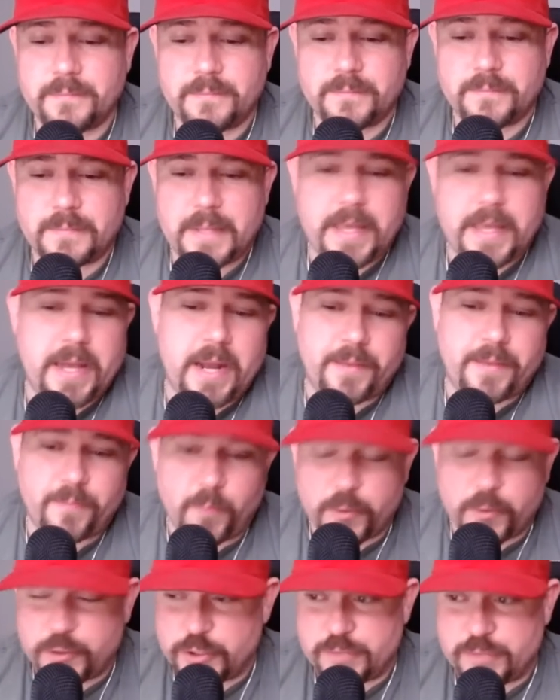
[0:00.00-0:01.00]
And we're
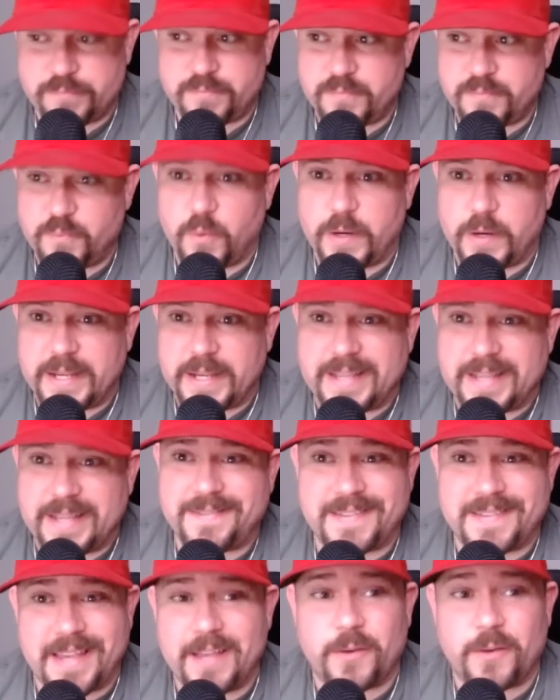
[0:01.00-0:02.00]

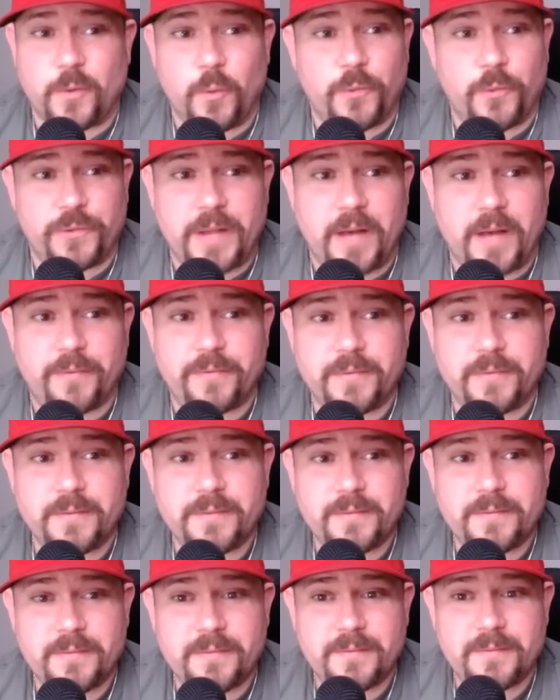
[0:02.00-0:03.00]
seeing cool stuff.
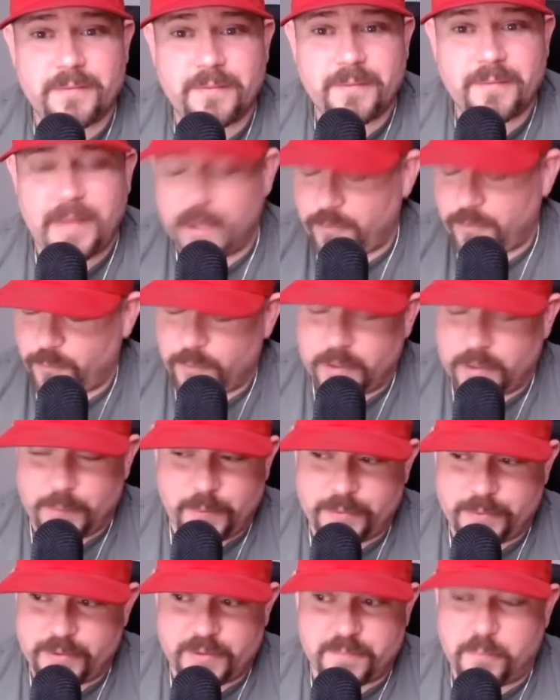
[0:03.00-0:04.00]
That's really what
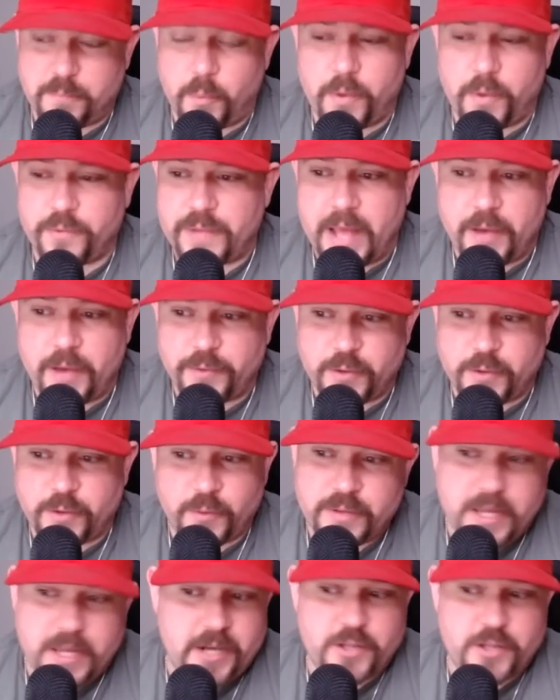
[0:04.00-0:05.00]
this boils down to. And
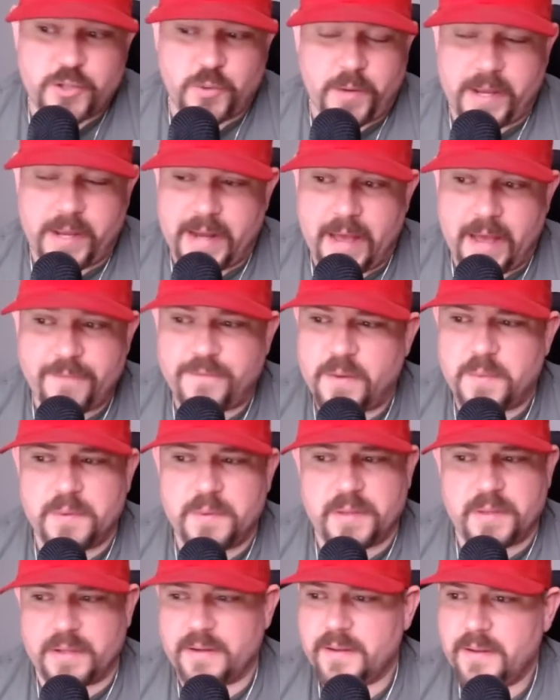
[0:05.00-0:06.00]
enjoy it. Have fun with
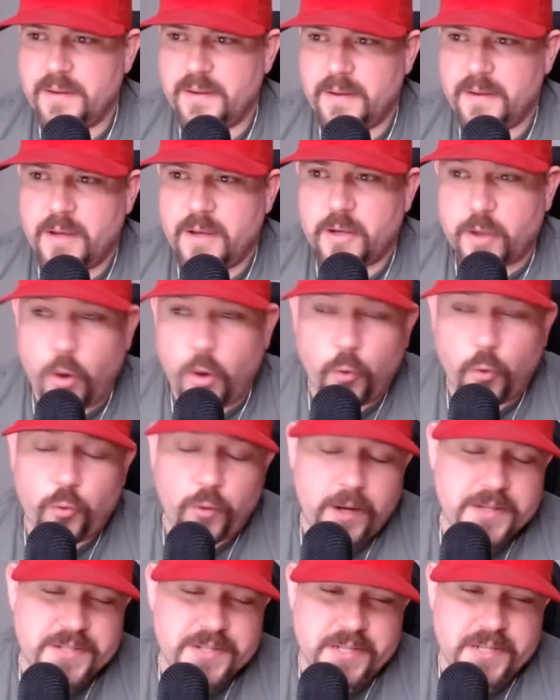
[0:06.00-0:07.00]
it. Go
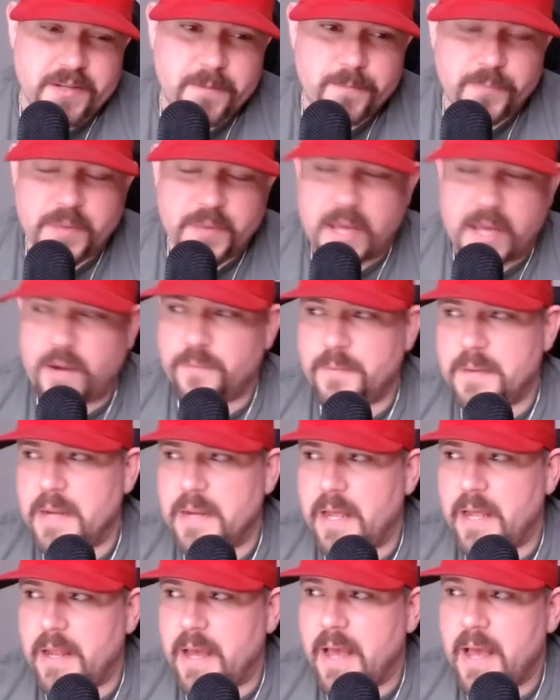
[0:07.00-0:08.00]
crazy.
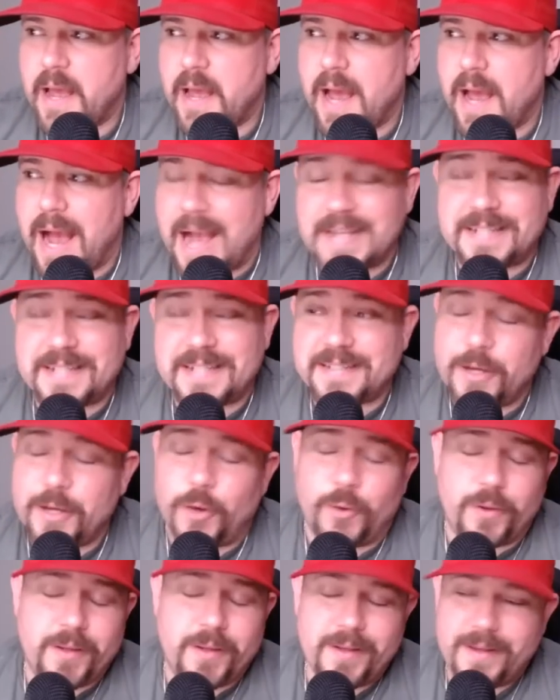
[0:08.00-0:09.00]
I
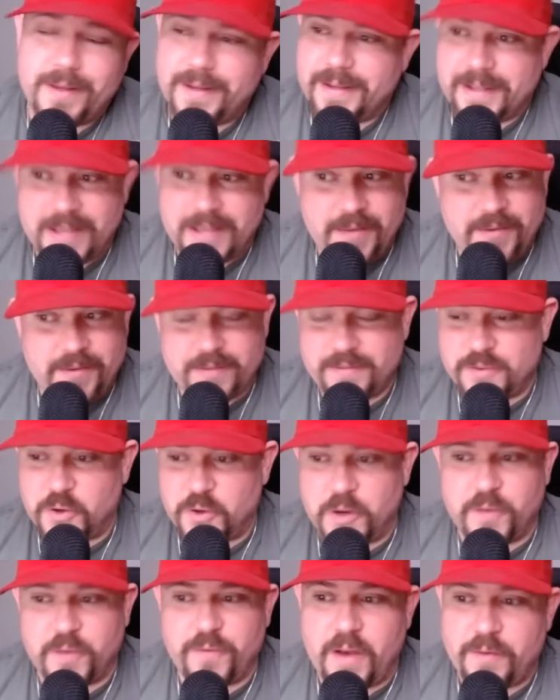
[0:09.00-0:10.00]
still, even
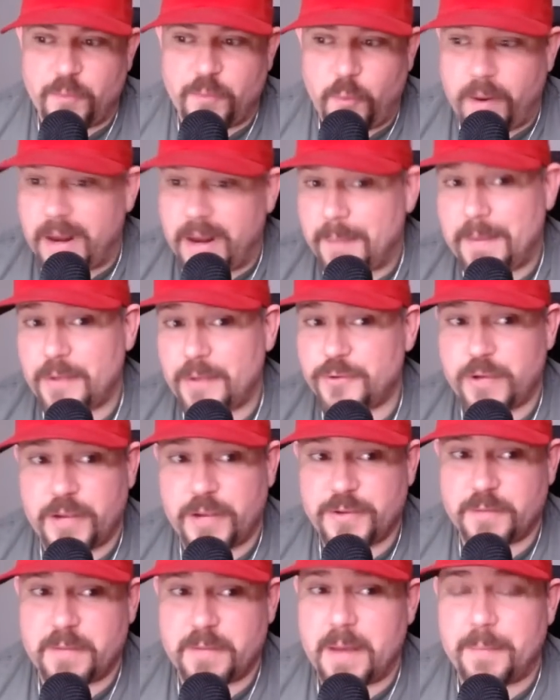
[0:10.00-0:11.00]
starting 5-1, I'm not
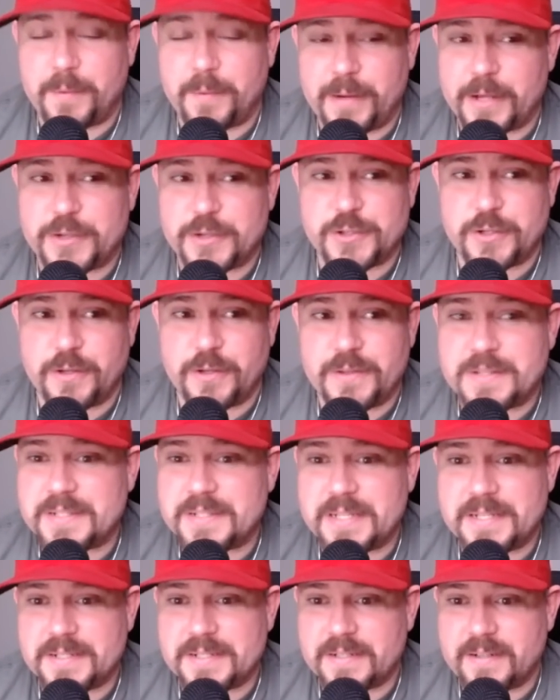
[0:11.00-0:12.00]
changing my prediction on the
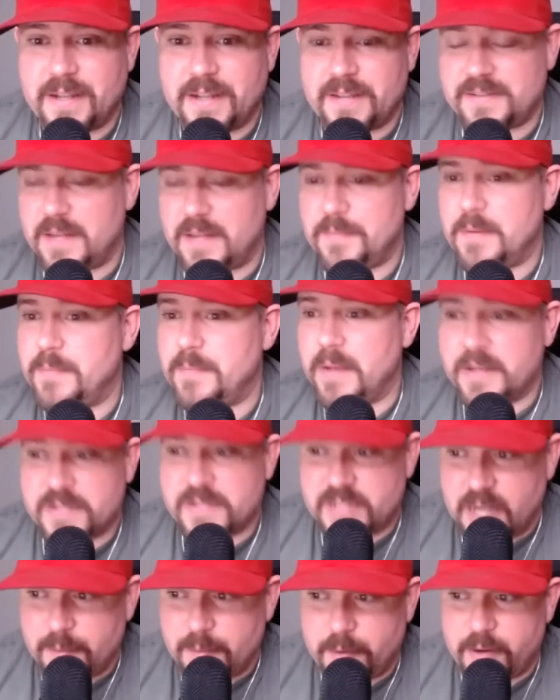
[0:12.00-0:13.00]
season. And it's not me being
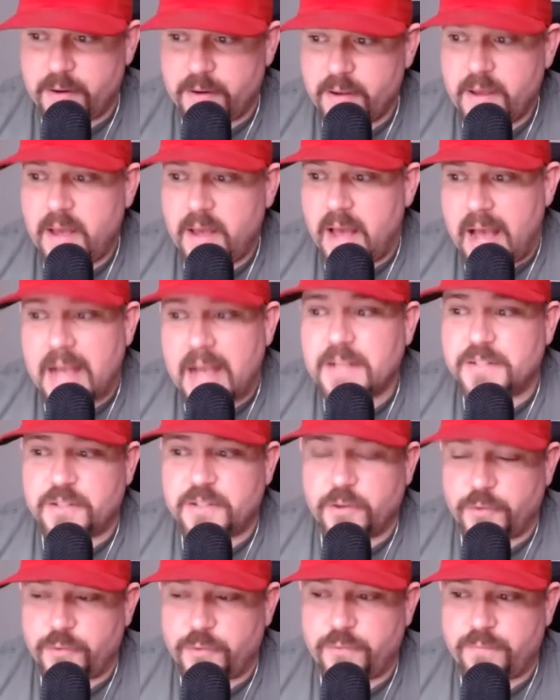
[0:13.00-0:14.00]
stubborn. I
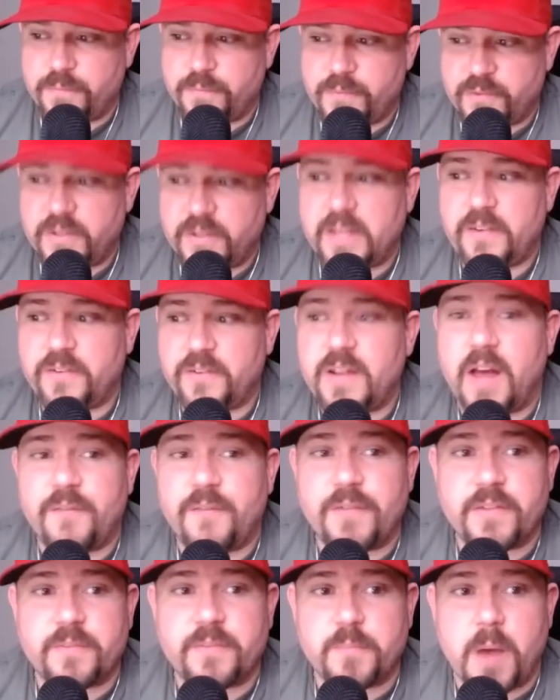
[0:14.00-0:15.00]
still see stuff
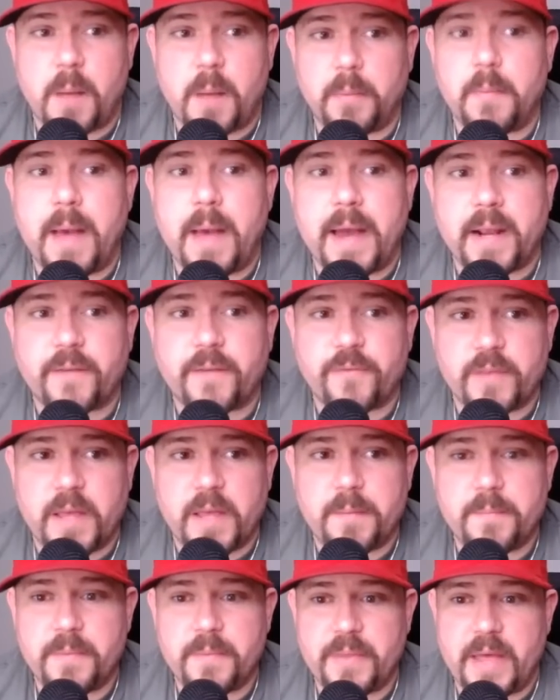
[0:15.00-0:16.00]
that's problematic for
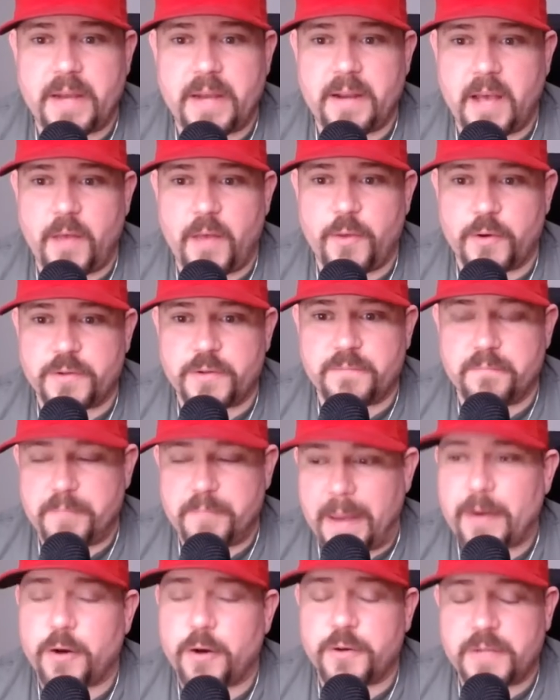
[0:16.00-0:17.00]
them that other
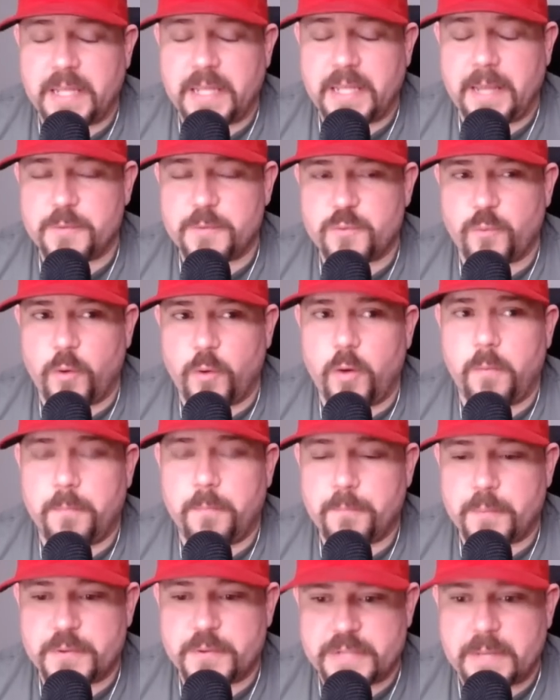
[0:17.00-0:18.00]
better teams will
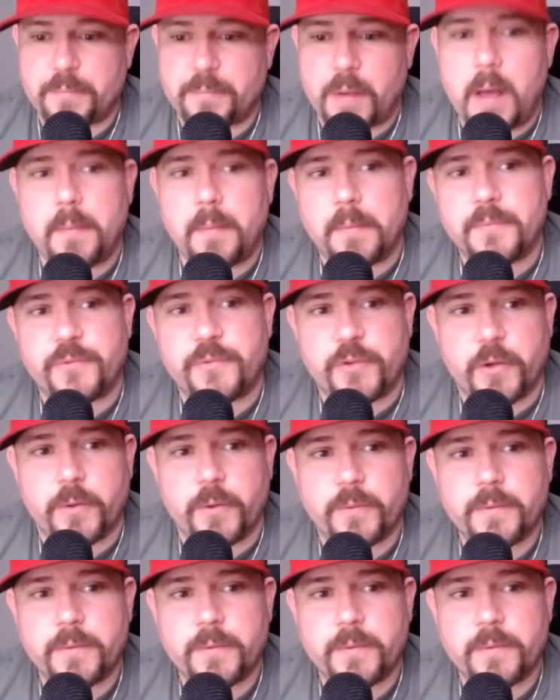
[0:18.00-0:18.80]
present problems to.